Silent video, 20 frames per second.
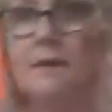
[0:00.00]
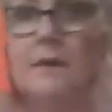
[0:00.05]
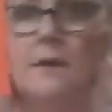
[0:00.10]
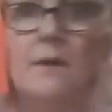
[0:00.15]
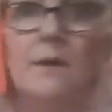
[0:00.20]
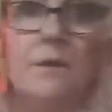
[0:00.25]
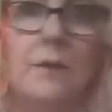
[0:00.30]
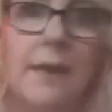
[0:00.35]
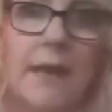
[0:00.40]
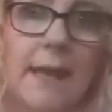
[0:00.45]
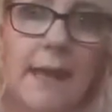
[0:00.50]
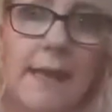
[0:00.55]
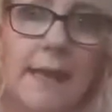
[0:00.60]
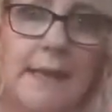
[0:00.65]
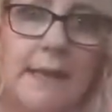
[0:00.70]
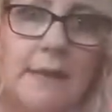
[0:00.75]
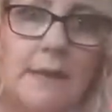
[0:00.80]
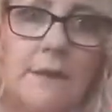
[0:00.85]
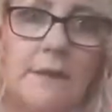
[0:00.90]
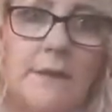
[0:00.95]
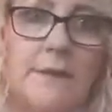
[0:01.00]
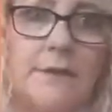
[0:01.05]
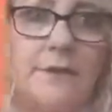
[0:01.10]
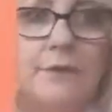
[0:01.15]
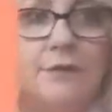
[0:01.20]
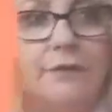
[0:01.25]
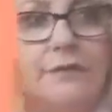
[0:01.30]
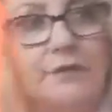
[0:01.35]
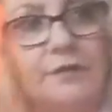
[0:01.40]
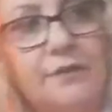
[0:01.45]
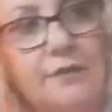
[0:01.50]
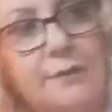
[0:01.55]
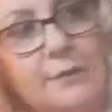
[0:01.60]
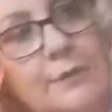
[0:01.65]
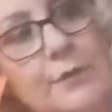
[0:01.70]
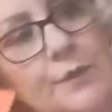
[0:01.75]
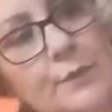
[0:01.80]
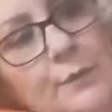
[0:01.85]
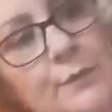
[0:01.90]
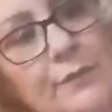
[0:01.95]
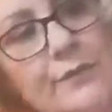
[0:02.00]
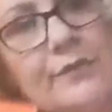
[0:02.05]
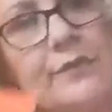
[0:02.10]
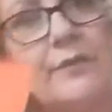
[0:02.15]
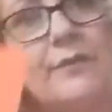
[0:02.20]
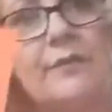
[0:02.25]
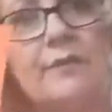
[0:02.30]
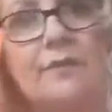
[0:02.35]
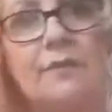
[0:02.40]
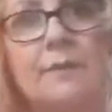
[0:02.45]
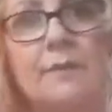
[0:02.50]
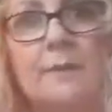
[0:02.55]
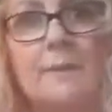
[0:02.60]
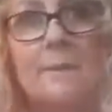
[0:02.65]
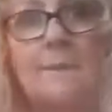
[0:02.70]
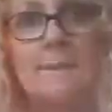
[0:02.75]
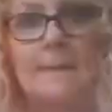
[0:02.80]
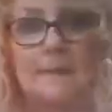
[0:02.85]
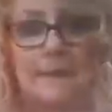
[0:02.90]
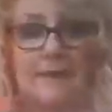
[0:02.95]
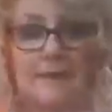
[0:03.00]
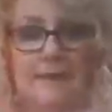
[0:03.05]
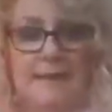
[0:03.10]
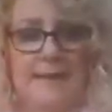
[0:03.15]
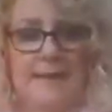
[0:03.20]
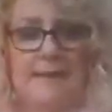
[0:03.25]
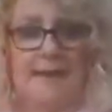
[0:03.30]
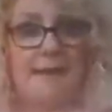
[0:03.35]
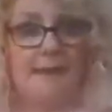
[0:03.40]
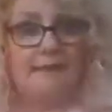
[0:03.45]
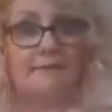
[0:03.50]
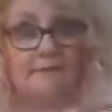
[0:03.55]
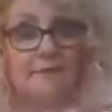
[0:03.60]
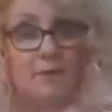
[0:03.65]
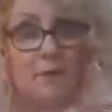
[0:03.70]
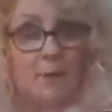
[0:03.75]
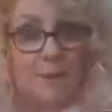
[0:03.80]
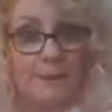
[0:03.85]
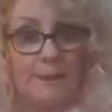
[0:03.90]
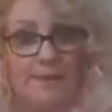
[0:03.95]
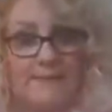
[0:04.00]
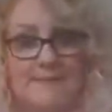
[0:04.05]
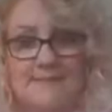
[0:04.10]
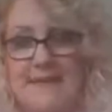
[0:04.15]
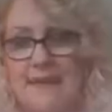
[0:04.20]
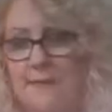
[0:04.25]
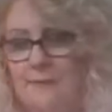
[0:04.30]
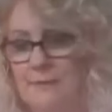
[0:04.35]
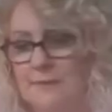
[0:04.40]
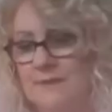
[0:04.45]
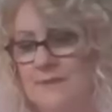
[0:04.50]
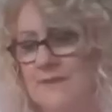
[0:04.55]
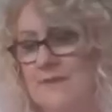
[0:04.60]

Okay, two noses. Let's cut these out.